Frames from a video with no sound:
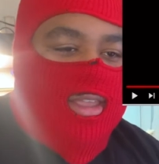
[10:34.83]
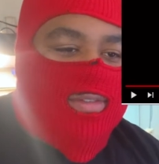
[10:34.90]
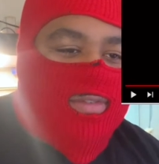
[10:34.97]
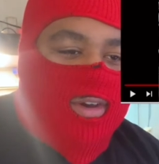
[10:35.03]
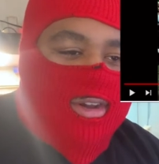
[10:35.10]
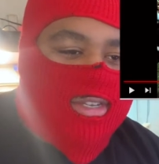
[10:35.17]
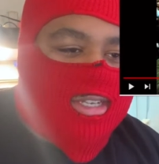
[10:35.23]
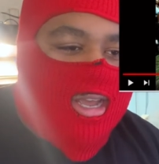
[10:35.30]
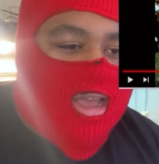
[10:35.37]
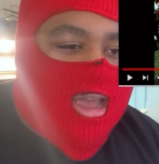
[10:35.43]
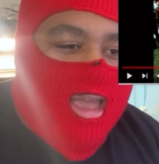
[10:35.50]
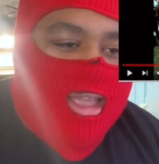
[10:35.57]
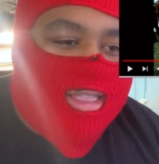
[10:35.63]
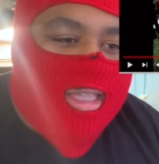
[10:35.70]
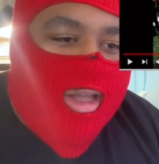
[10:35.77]
his verse
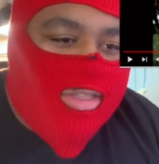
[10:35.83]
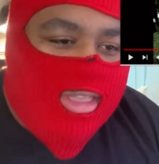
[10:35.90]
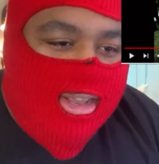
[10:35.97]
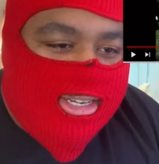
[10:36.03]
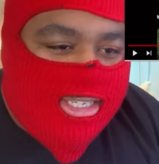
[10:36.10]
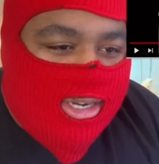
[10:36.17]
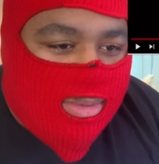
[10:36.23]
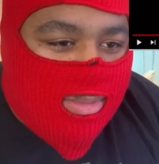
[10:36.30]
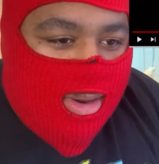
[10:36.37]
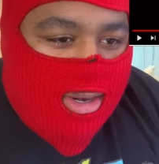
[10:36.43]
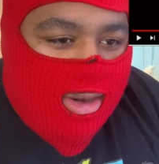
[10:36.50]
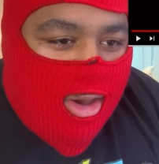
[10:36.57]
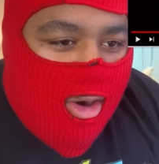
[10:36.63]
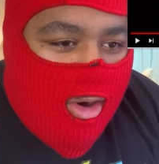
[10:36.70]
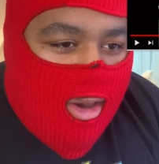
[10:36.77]
and thought that shit
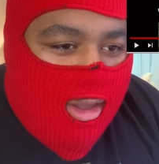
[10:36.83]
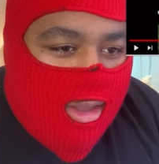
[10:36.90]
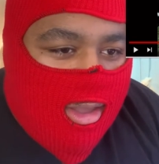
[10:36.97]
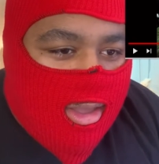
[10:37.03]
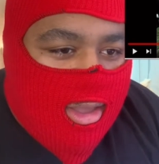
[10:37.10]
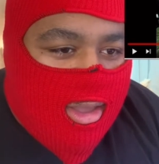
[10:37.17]
wasn't hard.